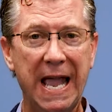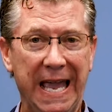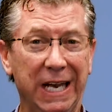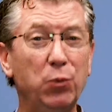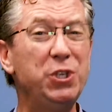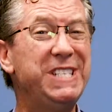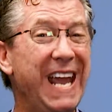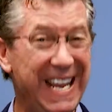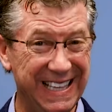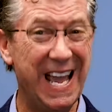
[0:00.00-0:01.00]
And it would
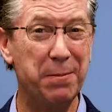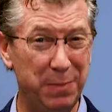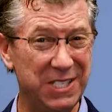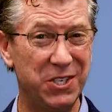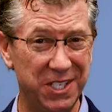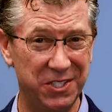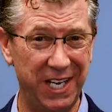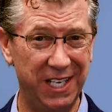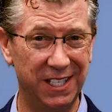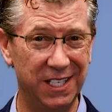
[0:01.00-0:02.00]
take that business
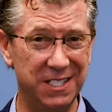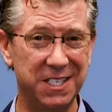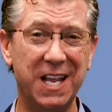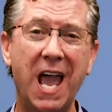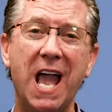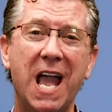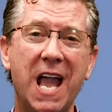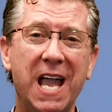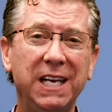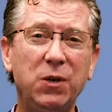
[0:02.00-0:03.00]
analyst
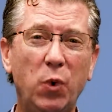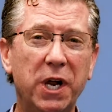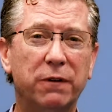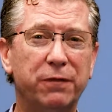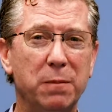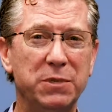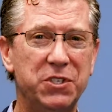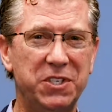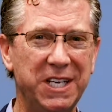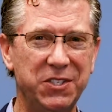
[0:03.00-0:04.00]
anywhere from
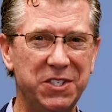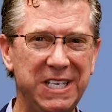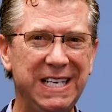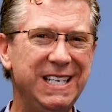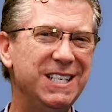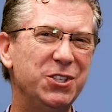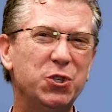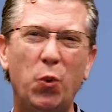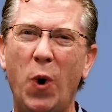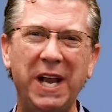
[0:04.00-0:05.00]
16 to
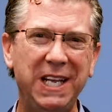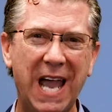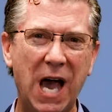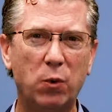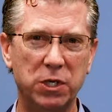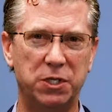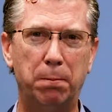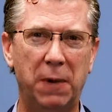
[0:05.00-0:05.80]
20 hours a